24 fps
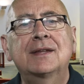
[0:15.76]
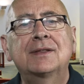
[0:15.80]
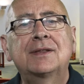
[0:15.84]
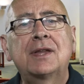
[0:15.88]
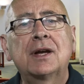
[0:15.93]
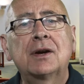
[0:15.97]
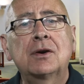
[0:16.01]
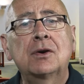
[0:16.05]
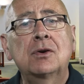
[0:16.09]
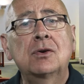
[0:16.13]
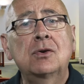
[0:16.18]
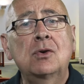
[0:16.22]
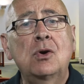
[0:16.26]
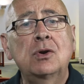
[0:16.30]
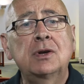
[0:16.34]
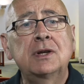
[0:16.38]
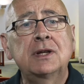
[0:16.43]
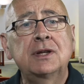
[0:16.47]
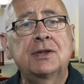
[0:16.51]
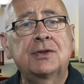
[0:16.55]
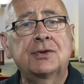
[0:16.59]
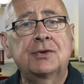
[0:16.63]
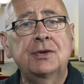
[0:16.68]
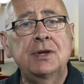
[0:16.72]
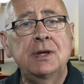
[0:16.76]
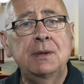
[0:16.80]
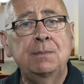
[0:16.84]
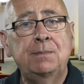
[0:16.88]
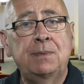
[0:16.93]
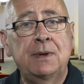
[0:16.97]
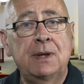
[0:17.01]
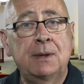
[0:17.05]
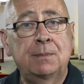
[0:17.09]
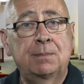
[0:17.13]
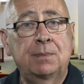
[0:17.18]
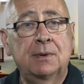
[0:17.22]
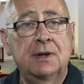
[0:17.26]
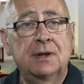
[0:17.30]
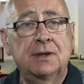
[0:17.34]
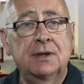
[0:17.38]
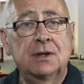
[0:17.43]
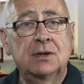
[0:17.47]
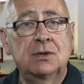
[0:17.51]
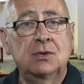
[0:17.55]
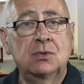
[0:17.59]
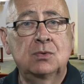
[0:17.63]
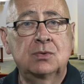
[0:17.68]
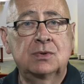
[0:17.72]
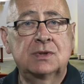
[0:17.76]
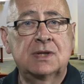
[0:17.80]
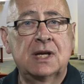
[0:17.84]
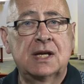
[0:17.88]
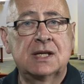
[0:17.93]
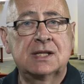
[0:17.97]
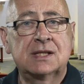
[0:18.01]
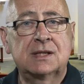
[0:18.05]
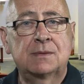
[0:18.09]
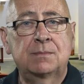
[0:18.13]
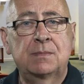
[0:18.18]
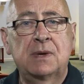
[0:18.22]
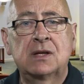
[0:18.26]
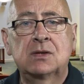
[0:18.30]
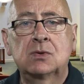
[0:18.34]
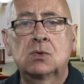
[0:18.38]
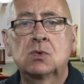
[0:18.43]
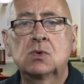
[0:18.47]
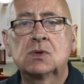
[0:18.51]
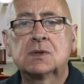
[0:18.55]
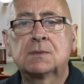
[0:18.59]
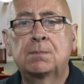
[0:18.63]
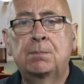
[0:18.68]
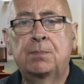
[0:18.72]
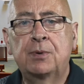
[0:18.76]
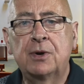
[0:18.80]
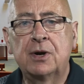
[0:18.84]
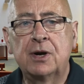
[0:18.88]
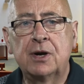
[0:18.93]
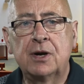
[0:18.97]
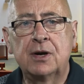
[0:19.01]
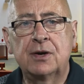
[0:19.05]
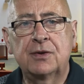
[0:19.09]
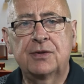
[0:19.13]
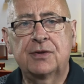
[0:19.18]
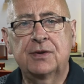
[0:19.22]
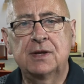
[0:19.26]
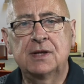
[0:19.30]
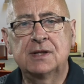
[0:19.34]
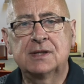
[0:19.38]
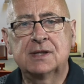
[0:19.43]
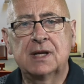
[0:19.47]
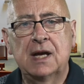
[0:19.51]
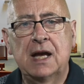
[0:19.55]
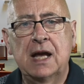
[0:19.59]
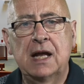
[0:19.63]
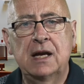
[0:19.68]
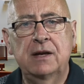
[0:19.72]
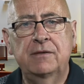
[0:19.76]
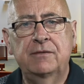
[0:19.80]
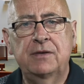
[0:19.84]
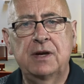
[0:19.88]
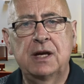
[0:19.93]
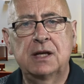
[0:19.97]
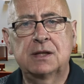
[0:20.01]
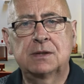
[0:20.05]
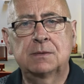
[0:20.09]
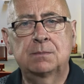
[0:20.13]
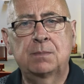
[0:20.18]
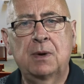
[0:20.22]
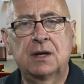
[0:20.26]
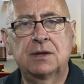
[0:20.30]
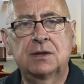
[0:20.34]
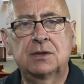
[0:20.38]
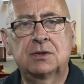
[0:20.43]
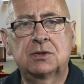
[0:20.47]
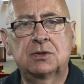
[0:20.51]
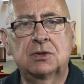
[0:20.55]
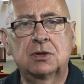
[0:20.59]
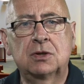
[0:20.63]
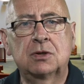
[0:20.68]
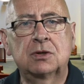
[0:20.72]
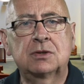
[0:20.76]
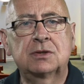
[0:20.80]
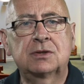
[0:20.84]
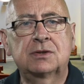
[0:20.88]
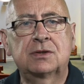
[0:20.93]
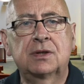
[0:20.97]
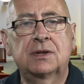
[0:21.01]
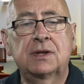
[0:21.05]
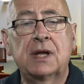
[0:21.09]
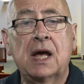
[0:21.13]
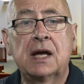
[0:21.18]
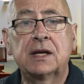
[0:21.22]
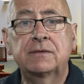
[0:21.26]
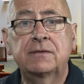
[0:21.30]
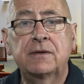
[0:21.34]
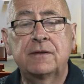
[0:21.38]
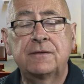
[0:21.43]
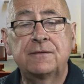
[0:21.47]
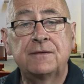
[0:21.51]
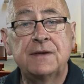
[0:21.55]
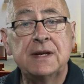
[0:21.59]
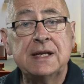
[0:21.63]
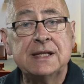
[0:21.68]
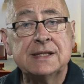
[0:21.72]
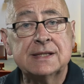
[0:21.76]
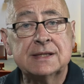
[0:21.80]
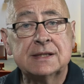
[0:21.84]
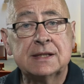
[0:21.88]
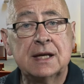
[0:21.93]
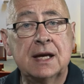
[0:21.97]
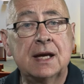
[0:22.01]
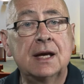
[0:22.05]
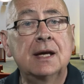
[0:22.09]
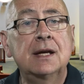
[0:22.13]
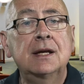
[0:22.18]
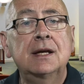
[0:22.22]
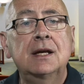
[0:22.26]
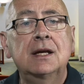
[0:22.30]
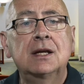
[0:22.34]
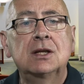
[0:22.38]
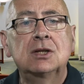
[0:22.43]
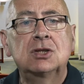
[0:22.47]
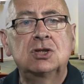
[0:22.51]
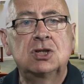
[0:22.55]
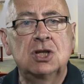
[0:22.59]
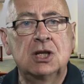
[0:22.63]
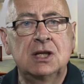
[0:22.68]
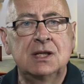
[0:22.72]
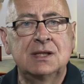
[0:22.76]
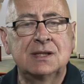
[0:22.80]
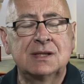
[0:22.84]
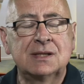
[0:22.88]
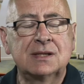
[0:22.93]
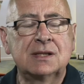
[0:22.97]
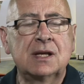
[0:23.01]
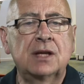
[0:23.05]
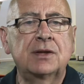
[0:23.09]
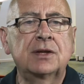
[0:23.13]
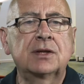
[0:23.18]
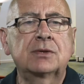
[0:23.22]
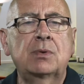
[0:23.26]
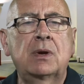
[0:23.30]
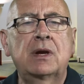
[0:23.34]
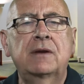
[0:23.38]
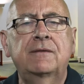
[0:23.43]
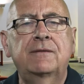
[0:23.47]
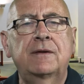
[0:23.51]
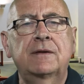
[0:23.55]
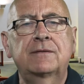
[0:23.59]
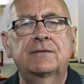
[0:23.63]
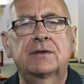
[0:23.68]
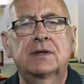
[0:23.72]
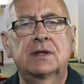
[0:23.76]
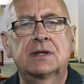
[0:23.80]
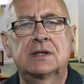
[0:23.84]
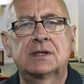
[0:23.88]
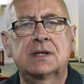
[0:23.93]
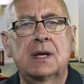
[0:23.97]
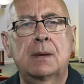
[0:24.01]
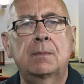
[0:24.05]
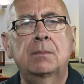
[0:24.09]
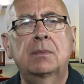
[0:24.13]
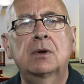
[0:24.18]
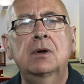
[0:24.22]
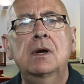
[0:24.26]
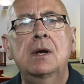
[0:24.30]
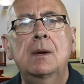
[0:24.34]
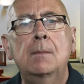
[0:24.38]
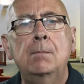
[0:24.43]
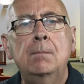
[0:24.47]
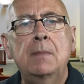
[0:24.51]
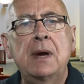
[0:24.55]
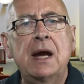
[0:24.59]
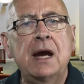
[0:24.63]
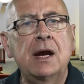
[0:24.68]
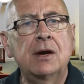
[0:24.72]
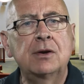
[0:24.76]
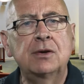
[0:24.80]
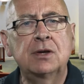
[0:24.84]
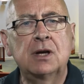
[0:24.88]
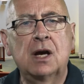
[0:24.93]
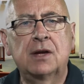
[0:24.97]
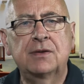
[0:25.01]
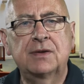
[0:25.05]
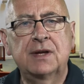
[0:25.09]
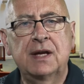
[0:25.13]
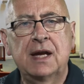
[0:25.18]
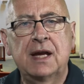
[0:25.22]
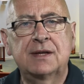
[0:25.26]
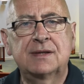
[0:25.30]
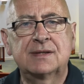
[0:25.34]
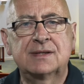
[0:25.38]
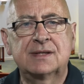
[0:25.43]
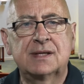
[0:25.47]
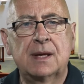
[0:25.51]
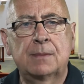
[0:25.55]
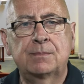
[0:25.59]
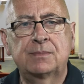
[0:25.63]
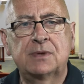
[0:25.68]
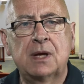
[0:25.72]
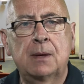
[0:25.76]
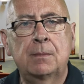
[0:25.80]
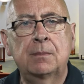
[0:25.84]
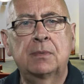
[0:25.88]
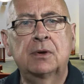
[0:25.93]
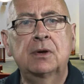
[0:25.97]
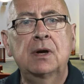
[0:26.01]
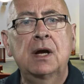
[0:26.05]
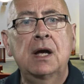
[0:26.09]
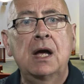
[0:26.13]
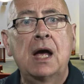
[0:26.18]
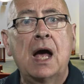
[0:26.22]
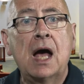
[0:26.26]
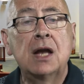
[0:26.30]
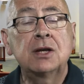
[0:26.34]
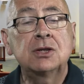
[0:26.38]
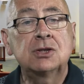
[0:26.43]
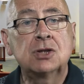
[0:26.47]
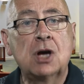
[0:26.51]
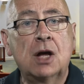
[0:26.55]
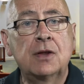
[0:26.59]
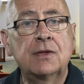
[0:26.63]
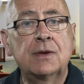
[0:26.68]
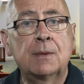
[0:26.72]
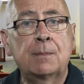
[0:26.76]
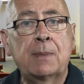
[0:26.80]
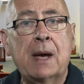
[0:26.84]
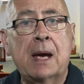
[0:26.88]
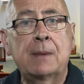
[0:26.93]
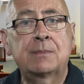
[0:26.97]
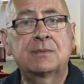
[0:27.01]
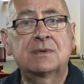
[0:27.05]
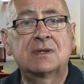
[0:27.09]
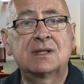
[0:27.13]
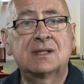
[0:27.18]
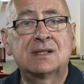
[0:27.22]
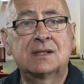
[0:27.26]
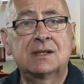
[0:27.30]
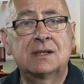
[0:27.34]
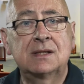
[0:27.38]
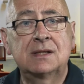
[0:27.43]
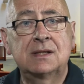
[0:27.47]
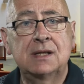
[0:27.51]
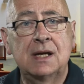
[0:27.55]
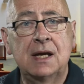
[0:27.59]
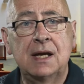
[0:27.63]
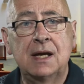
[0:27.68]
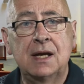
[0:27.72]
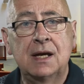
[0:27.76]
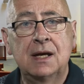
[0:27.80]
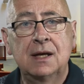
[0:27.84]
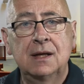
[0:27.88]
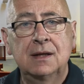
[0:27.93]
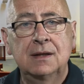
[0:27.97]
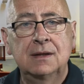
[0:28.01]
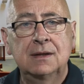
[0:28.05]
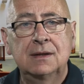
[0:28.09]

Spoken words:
There are only three people in the New Testament whose birth is elevated by the church to that of a feast day. Jesus on the 25th of December, Mary on the 8th of September, and John the Baptist today.